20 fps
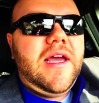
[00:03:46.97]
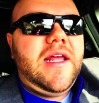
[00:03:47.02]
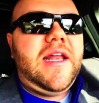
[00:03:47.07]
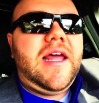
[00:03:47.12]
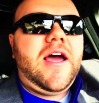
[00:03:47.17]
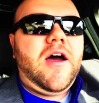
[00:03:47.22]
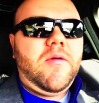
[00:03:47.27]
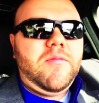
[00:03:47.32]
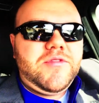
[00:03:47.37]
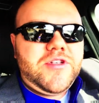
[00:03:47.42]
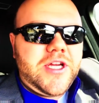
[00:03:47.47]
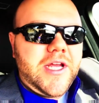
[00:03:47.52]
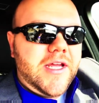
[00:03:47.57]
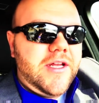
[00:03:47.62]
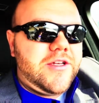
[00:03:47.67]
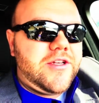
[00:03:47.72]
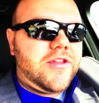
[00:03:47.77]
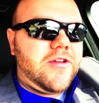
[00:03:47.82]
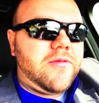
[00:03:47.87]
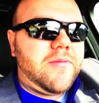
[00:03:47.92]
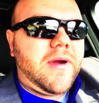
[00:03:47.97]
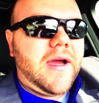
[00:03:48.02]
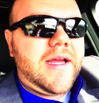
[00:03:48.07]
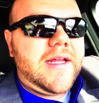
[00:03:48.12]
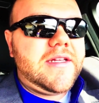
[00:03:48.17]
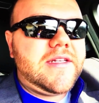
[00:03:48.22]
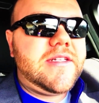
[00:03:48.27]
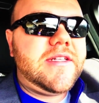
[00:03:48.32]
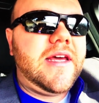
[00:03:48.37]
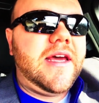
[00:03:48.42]
and to help change their
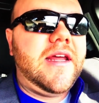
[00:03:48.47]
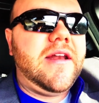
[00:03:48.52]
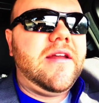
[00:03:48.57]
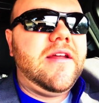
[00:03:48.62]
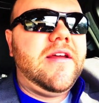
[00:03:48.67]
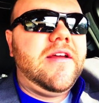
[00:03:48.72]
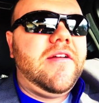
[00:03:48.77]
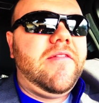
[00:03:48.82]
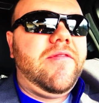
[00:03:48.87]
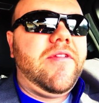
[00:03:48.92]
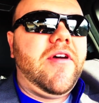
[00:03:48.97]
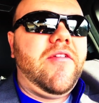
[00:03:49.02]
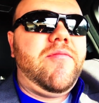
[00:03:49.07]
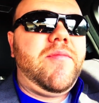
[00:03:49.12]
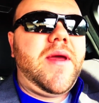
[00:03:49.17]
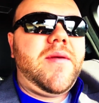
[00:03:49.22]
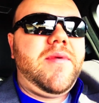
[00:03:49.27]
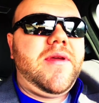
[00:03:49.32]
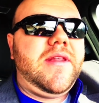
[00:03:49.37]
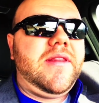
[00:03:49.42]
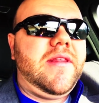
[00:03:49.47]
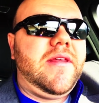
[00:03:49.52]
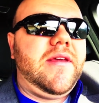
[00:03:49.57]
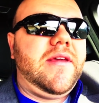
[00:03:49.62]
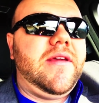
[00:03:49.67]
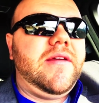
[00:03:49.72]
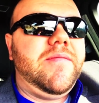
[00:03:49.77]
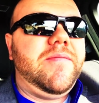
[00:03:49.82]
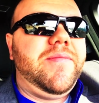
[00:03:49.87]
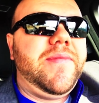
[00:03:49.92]
mindset of maybe
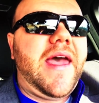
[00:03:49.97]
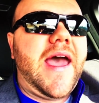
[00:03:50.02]
the